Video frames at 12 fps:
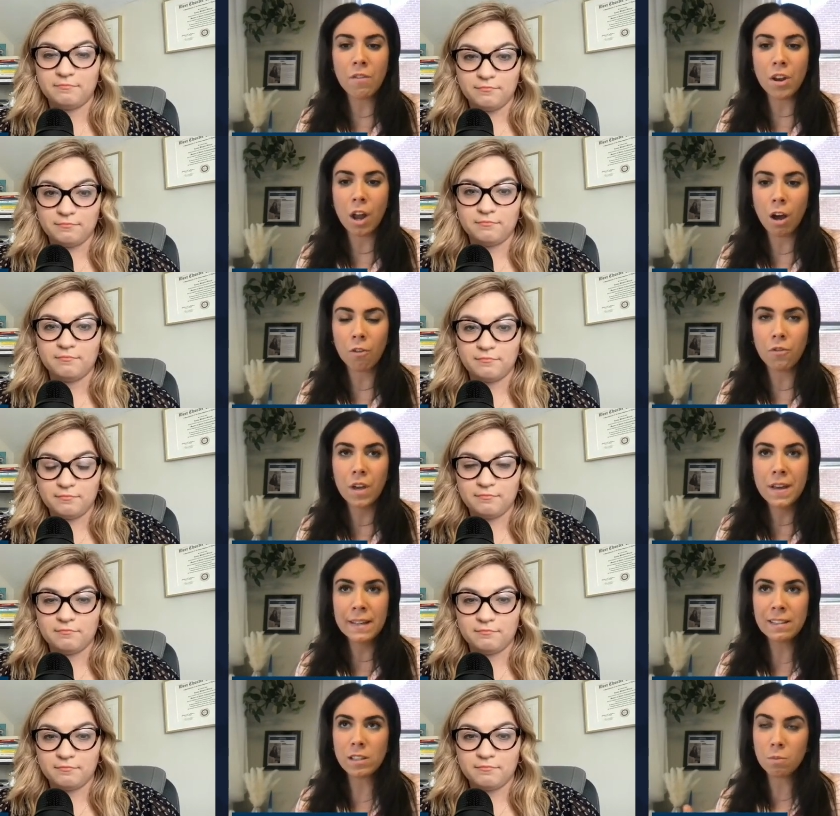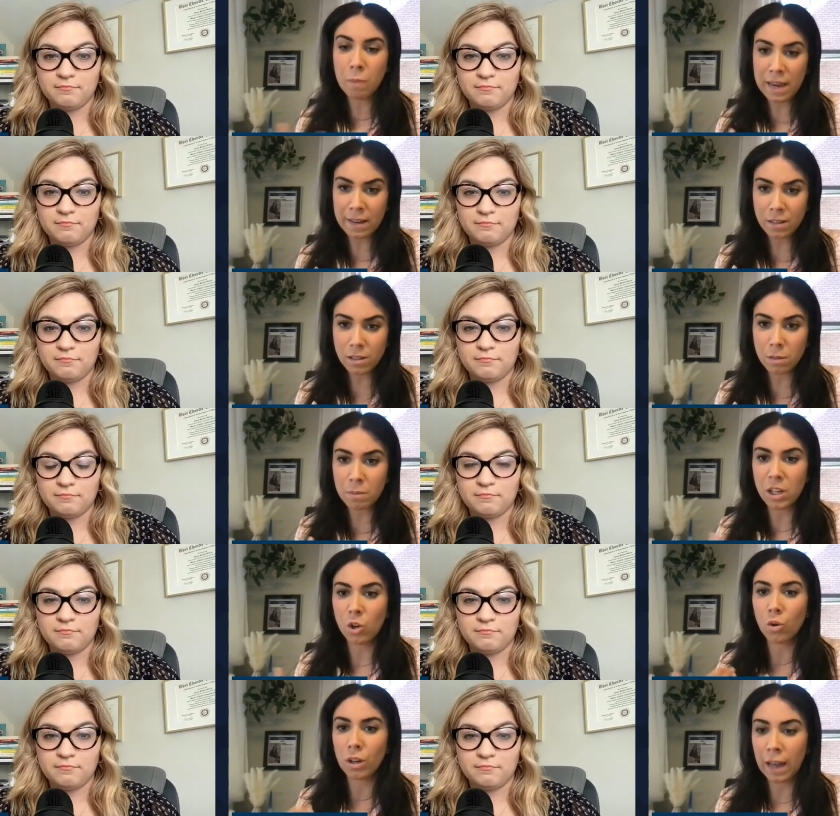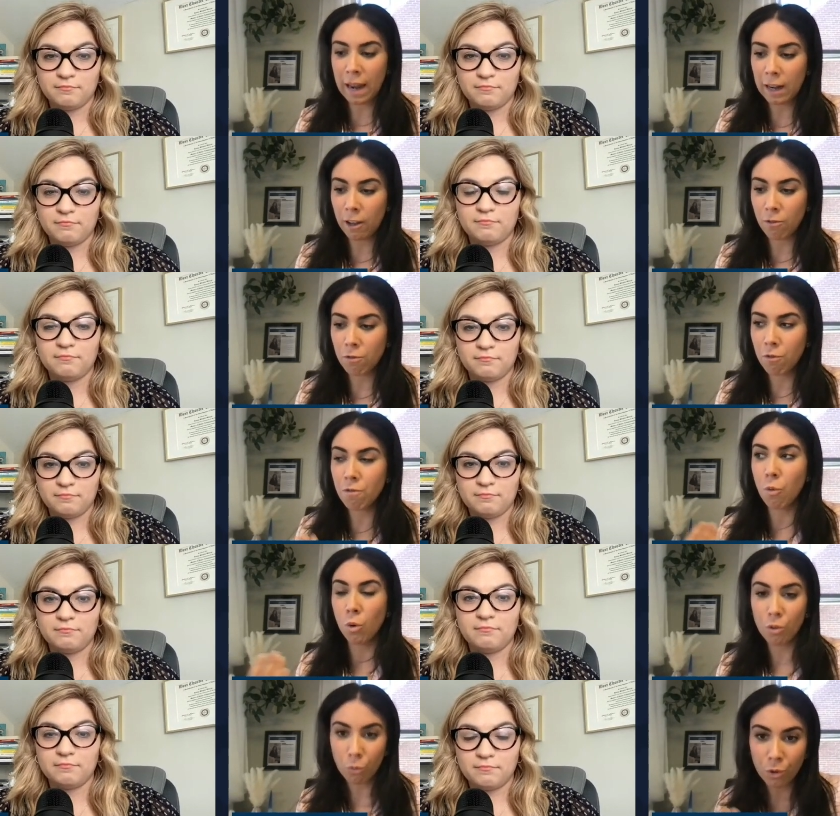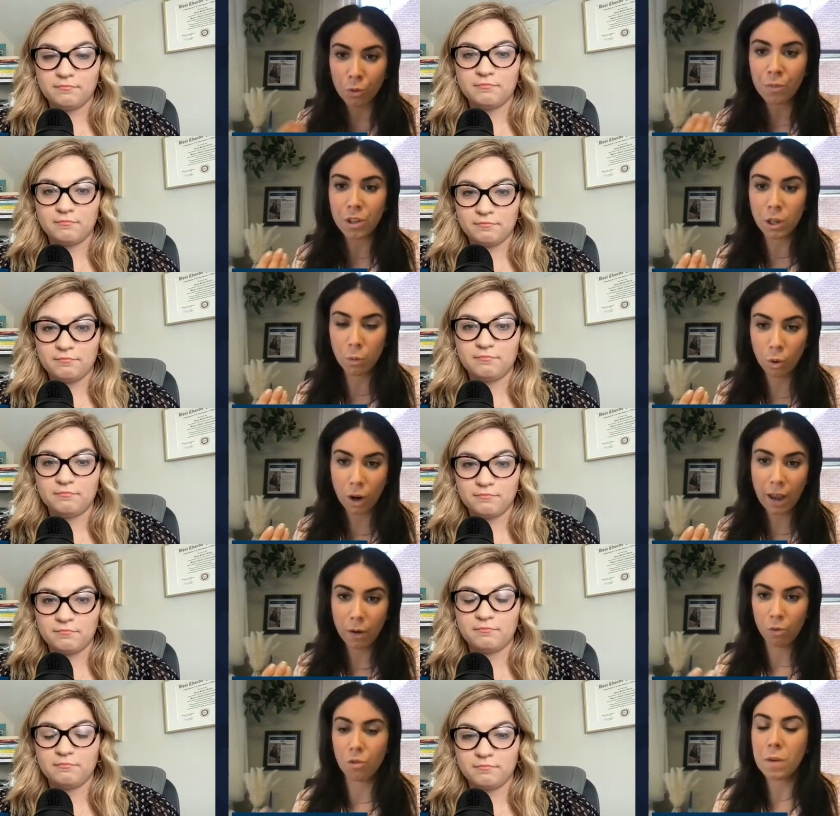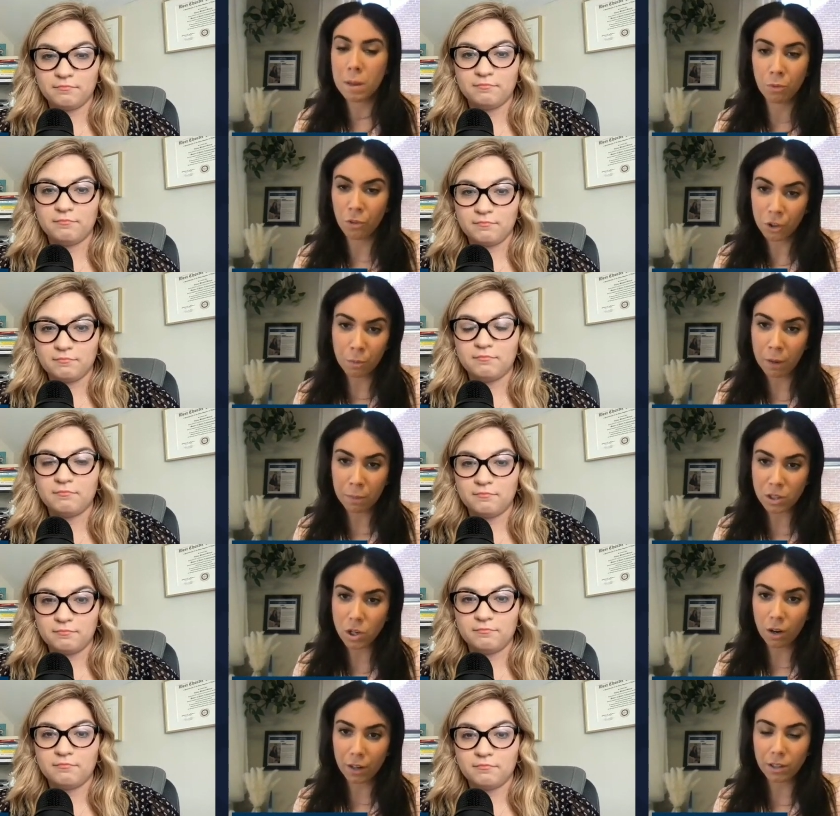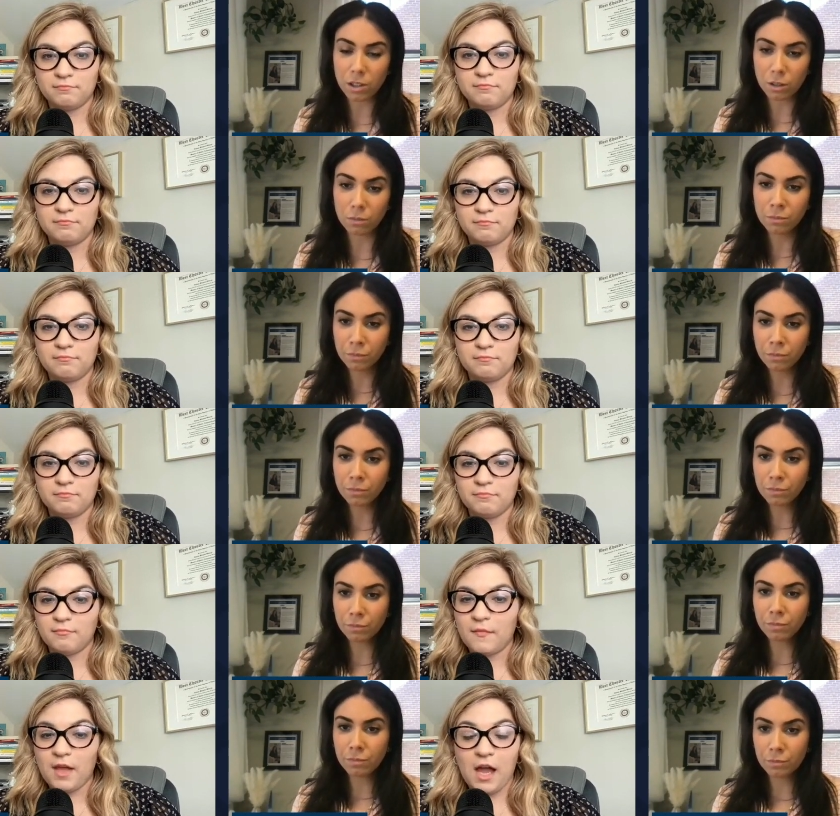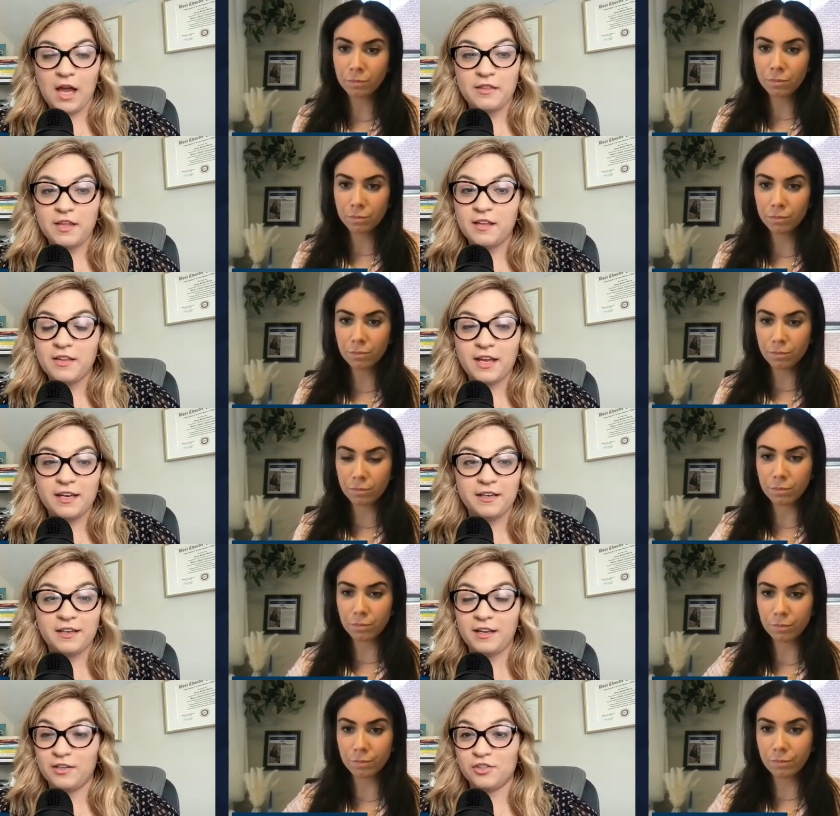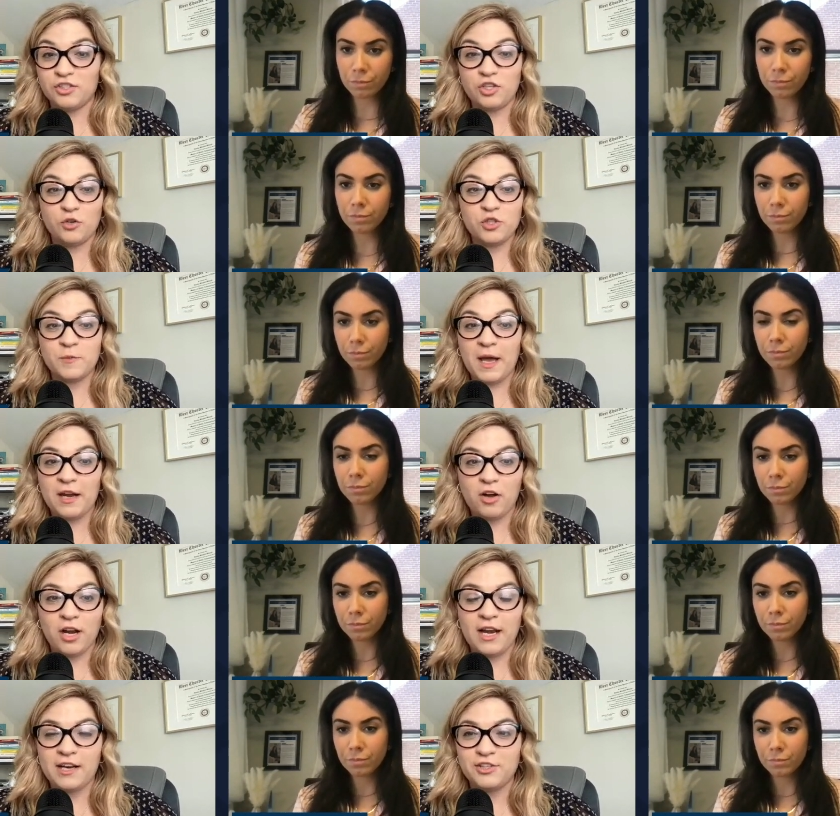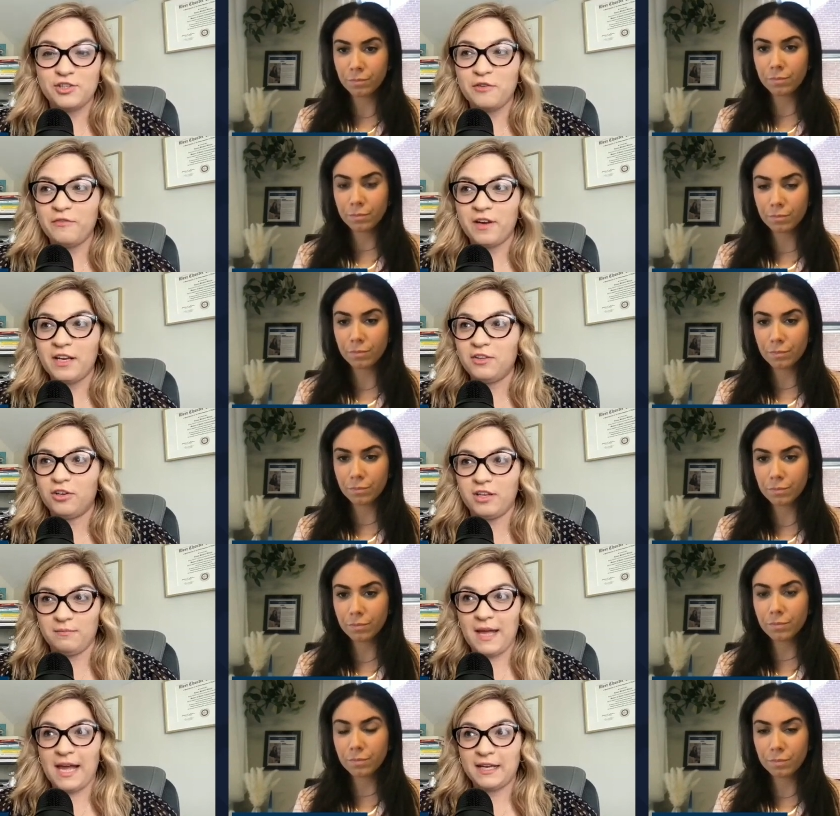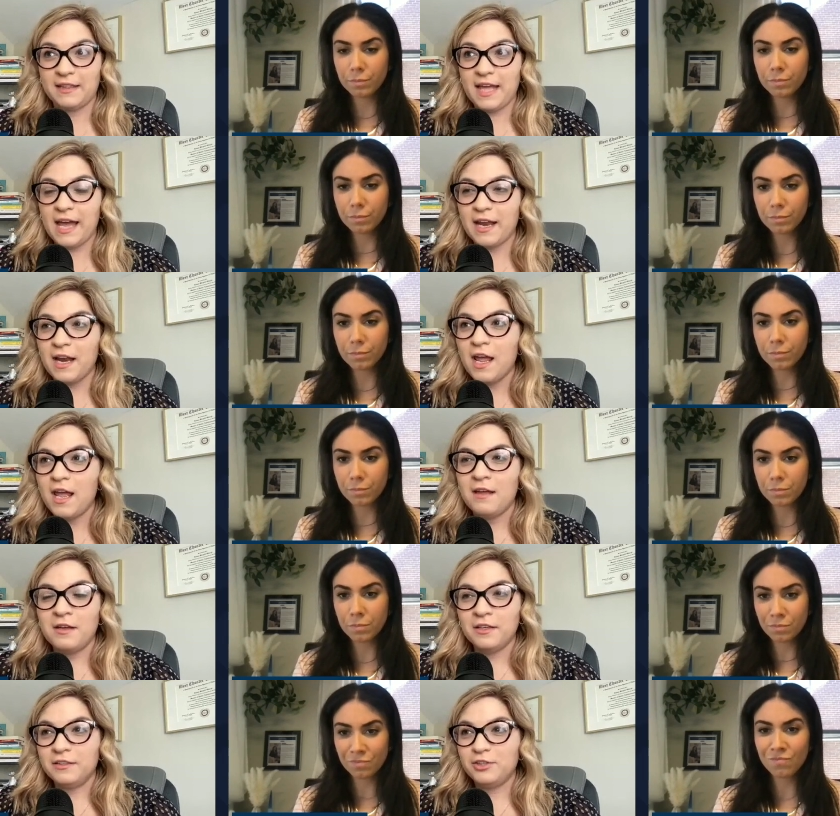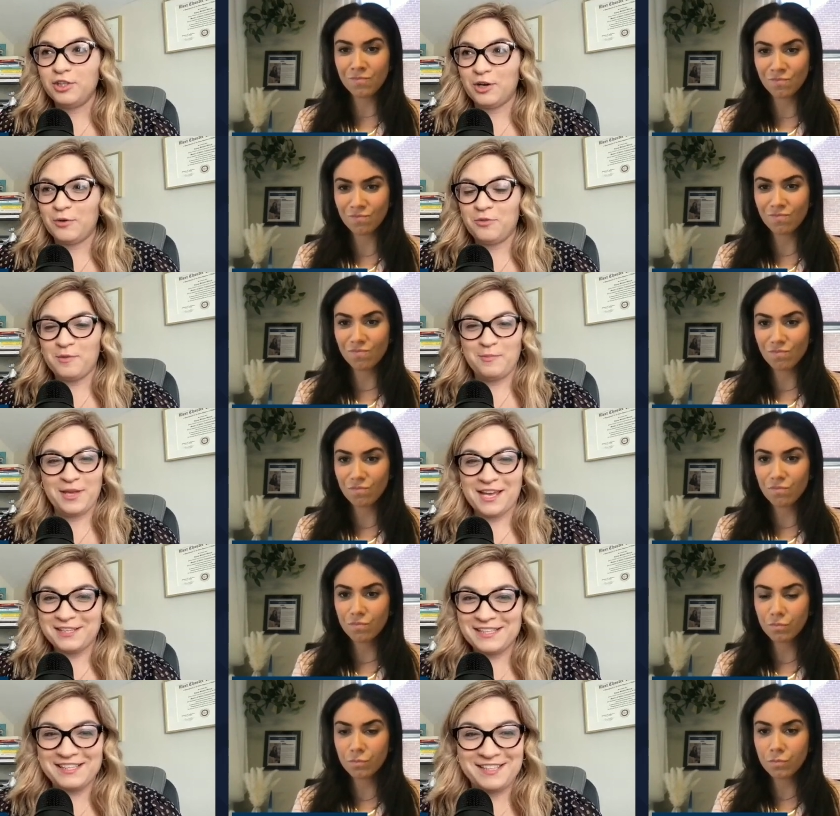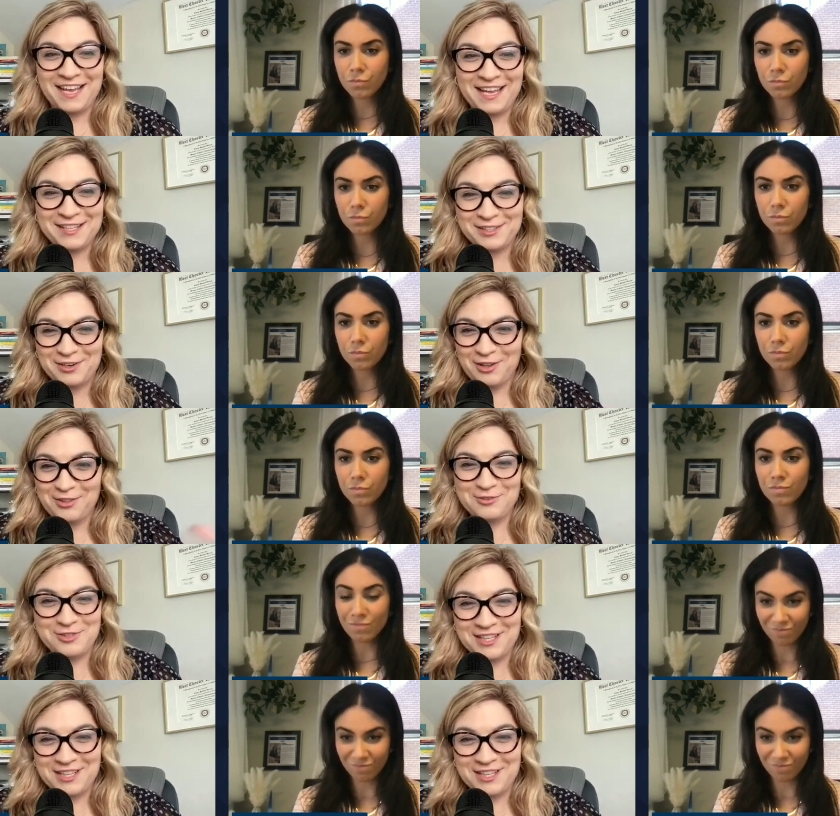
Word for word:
Speaker 1: enough space to be creative for the room that you were in or the people that you might be talking to.
Speaker 2: I think that is so spot on. And it's so funny looking back at that, you know, the PSSAs and all those